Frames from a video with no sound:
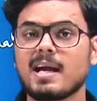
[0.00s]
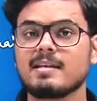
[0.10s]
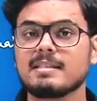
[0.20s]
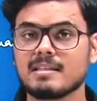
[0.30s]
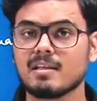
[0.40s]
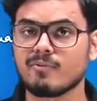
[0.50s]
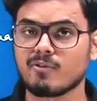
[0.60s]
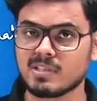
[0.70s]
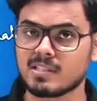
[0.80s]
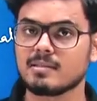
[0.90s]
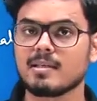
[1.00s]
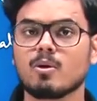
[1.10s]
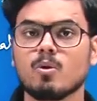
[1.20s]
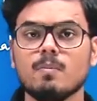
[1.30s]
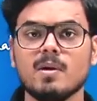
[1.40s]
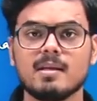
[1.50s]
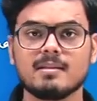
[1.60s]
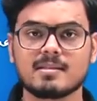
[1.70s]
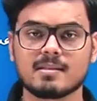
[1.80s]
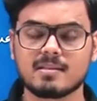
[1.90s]
practice enough questions at home.
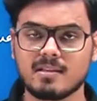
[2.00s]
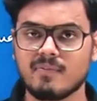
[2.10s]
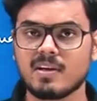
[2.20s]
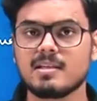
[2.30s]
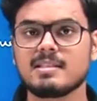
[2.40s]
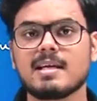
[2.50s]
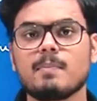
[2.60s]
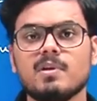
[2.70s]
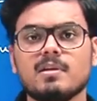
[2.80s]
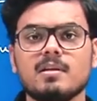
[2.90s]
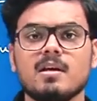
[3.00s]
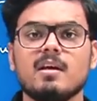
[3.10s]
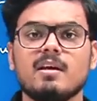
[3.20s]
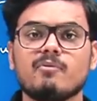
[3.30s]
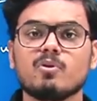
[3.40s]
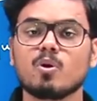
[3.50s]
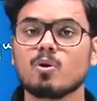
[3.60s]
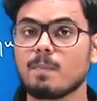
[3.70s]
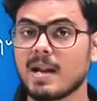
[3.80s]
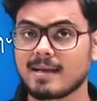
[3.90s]
This is a difficult chapter if you
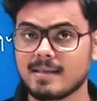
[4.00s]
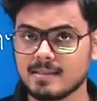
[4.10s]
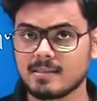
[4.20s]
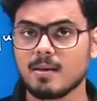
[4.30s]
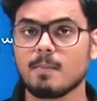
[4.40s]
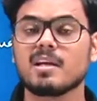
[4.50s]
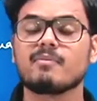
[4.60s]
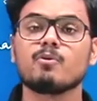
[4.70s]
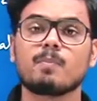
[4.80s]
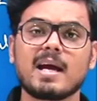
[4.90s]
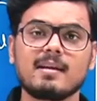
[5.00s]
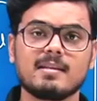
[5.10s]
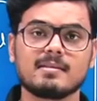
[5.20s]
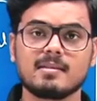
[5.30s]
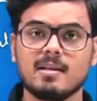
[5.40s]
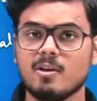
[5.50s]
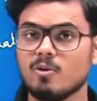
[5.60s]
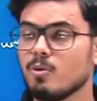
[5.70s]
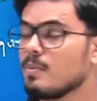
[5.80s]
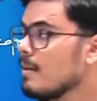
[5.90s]
don't practice, but if you practice,
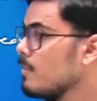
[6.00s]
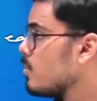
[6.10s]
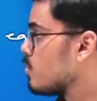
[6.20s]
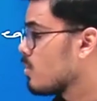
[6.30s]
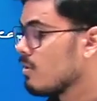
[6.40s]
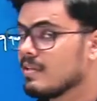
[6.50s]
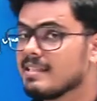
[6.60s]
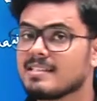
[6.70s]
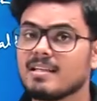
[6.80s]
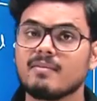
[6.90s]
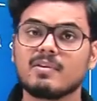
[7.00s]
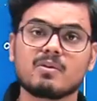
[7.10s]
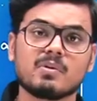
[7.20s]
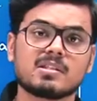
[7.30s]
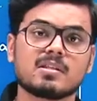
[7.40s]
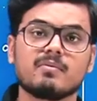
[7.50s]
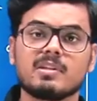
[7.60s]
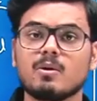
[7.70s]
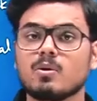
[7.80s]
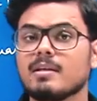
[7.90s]
you will be able to solve each and every question
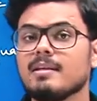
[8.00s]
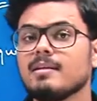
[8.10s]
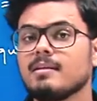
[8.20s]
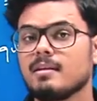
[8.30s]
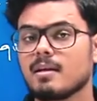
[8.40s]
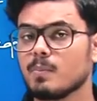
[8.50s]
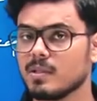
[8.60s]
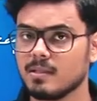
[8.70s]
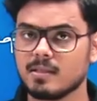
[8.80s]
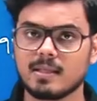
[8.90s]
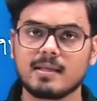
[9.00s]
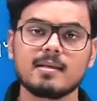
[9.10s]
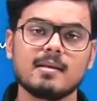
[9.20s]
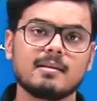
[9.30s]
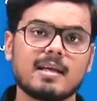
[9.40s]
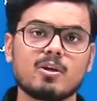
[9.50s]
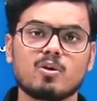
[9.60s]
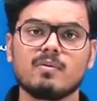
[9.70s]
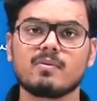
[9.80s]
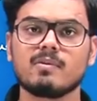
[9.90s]
without any trouble. Okay? Thank
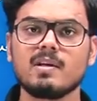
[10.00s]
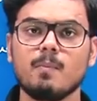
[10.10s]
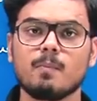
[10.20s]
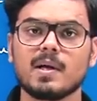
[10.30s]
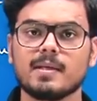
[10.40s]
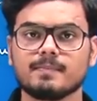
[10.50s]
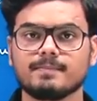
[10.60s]
you everyone. Bye.